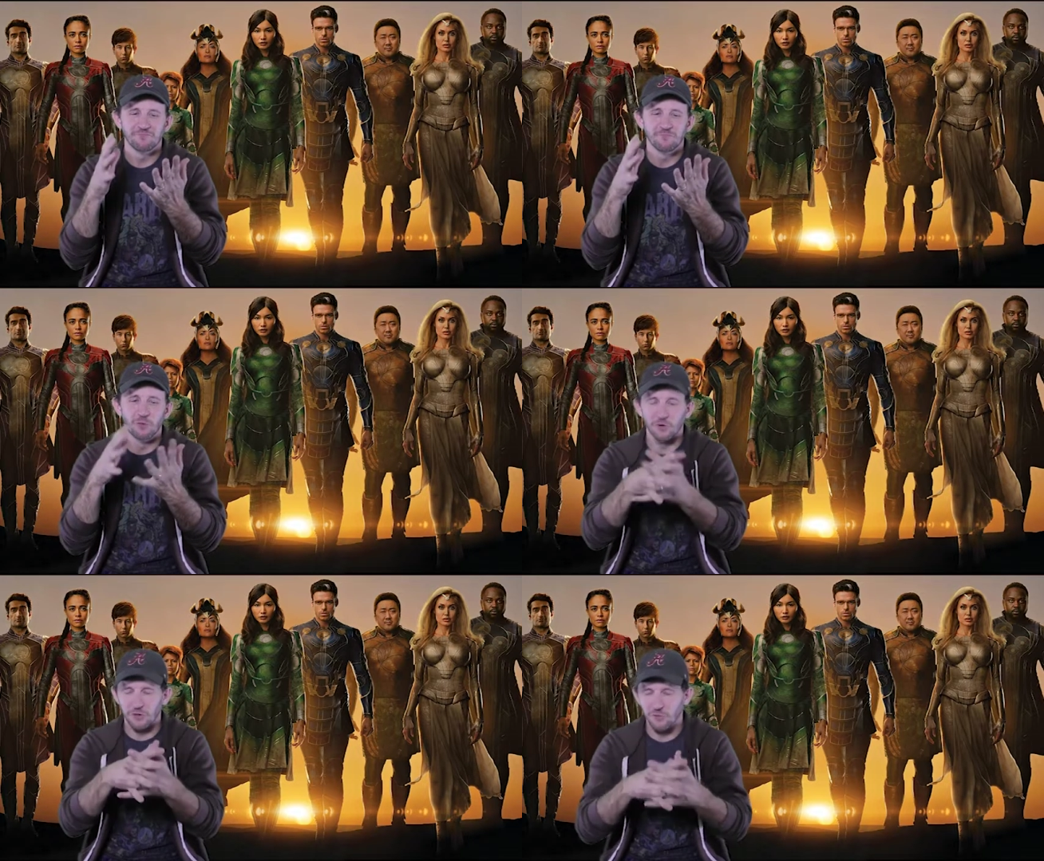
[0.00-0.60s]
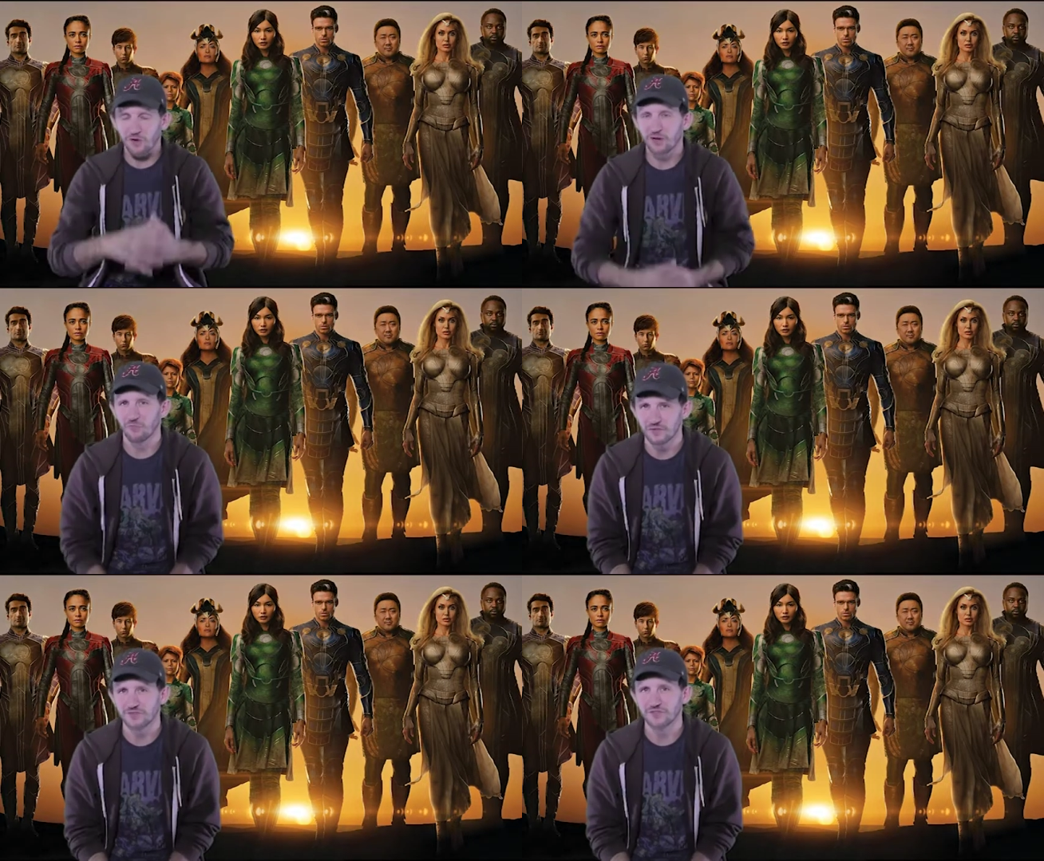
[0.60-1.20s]
more
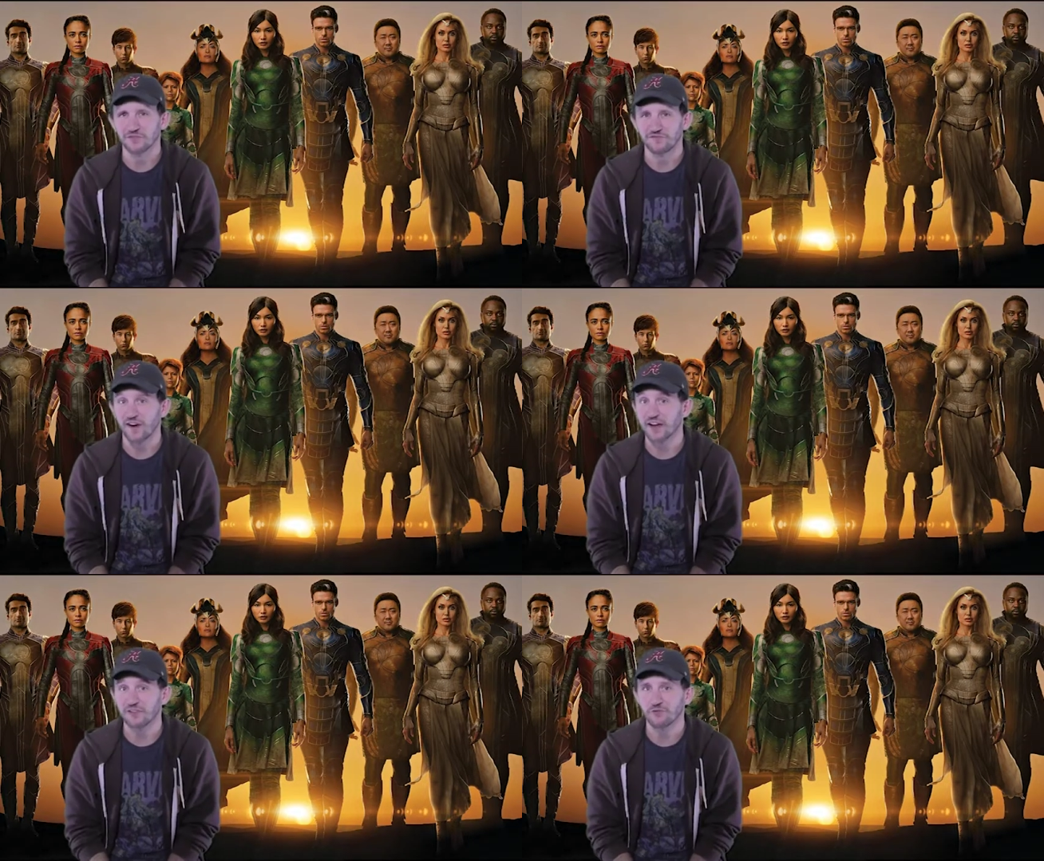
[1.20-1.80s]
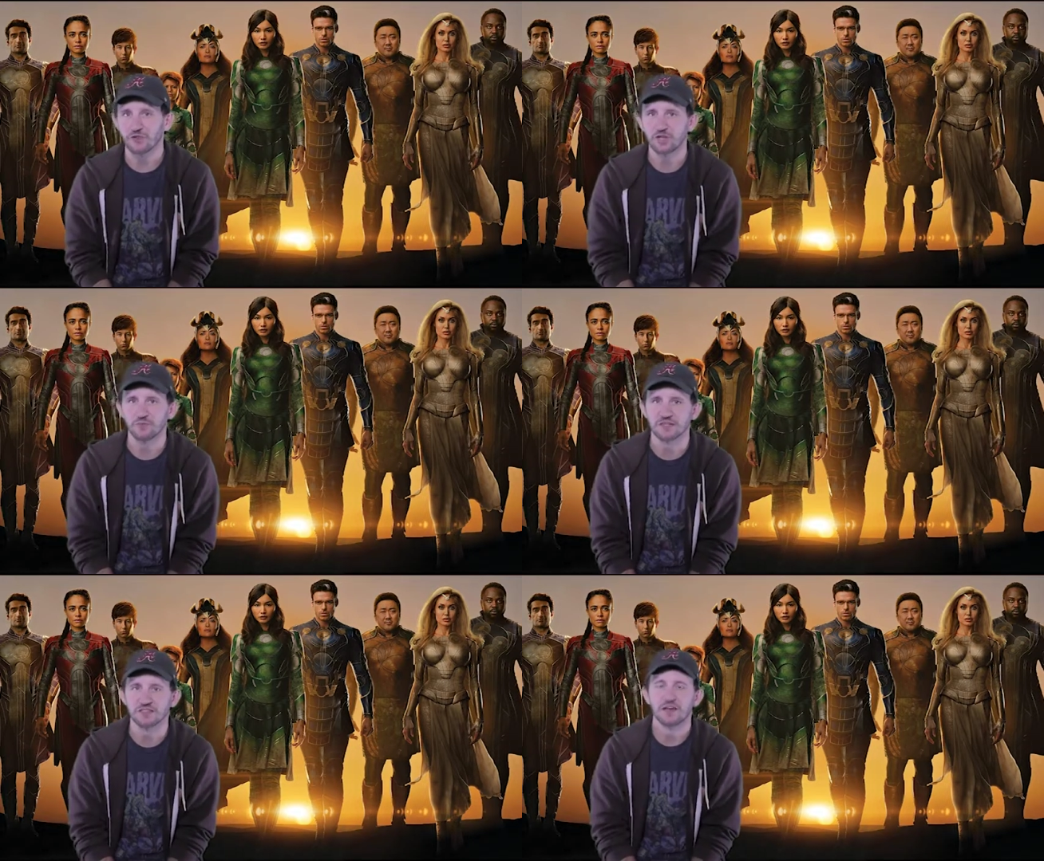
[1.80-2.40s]
agreeable to fighting for the
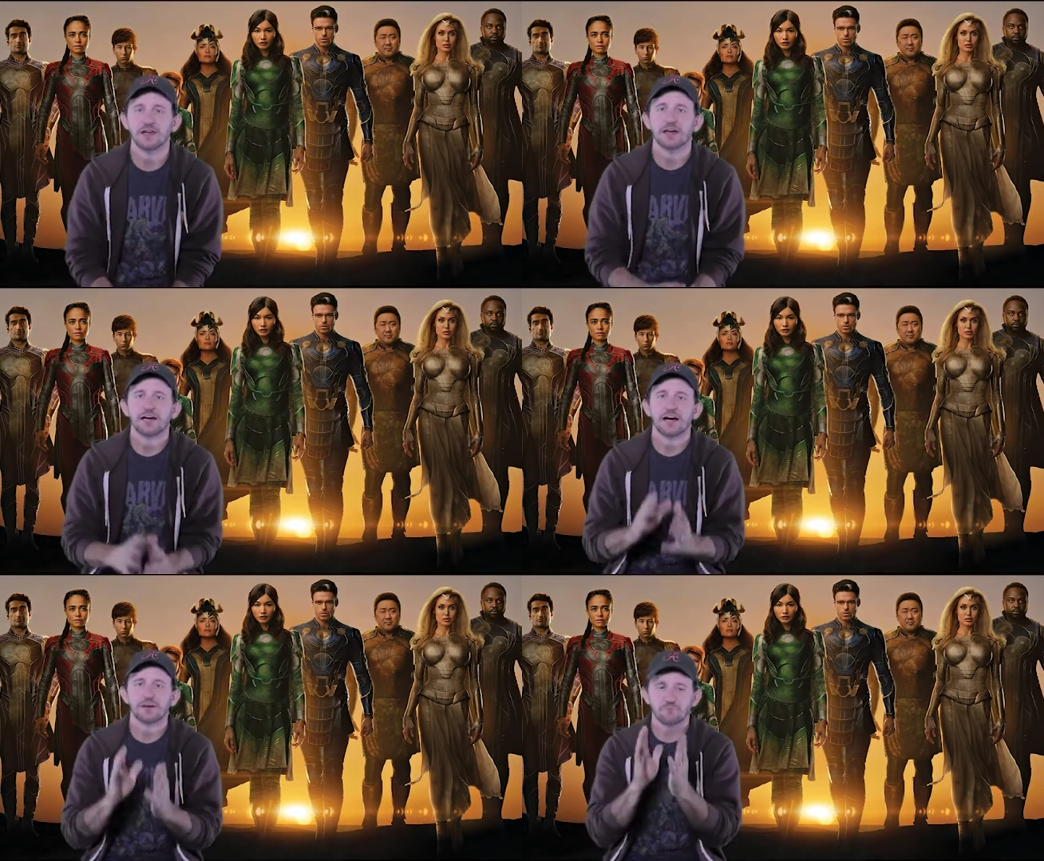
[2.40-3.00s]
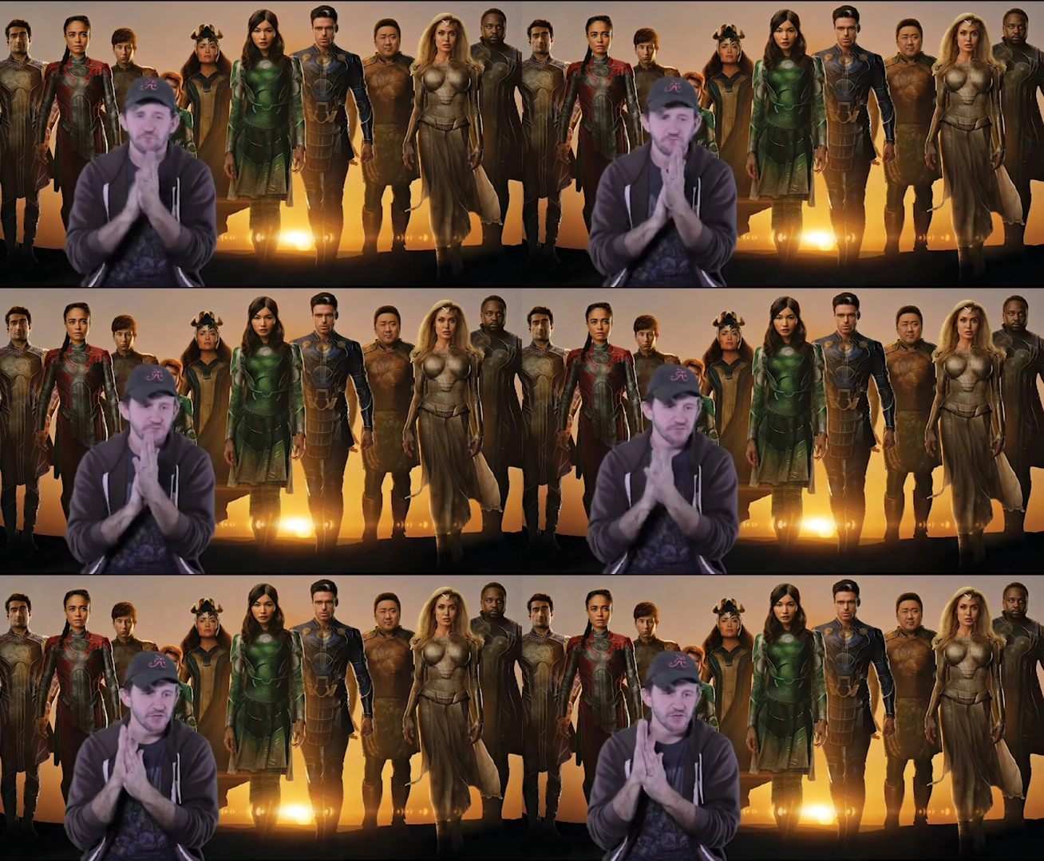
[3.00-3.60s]
humans.
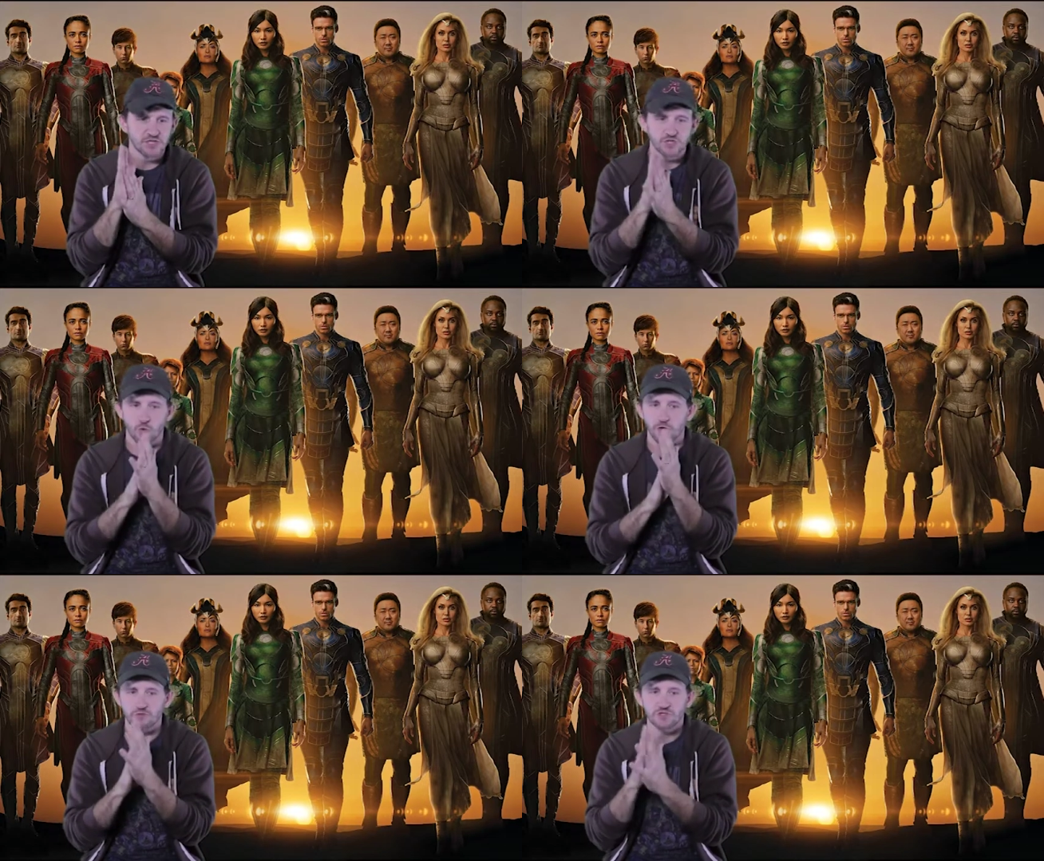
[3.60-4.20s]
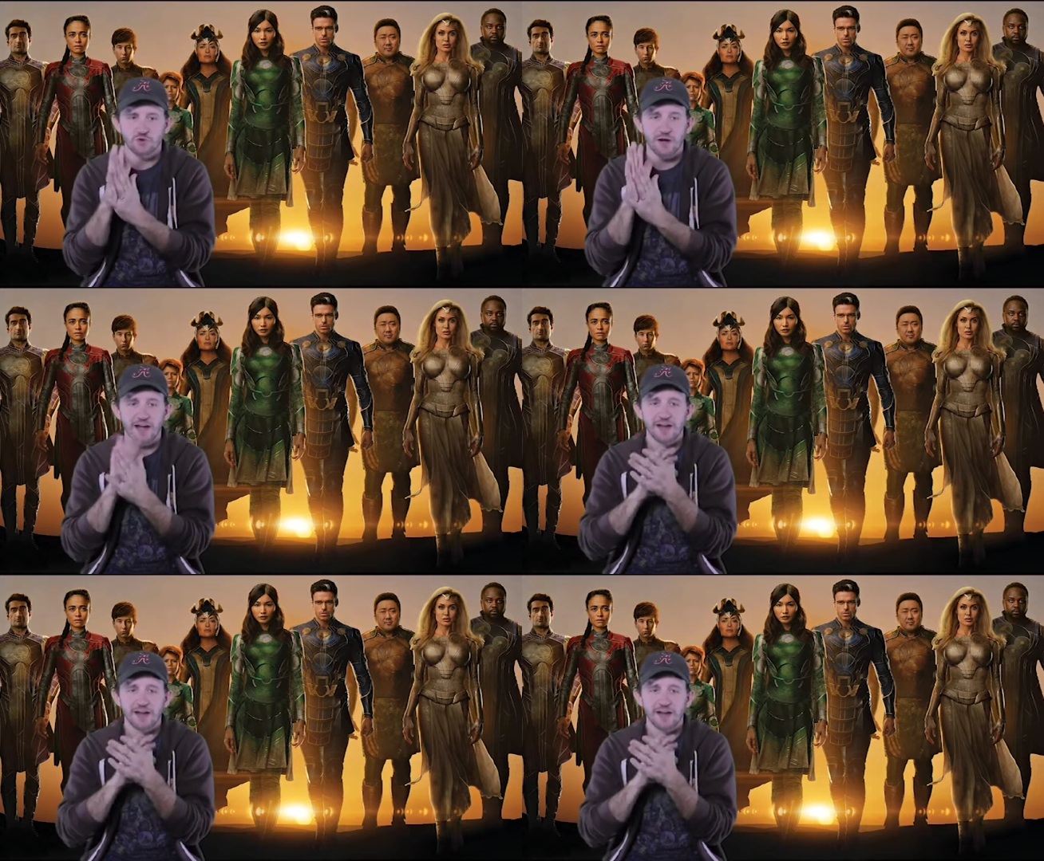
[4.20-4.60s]
The story was great.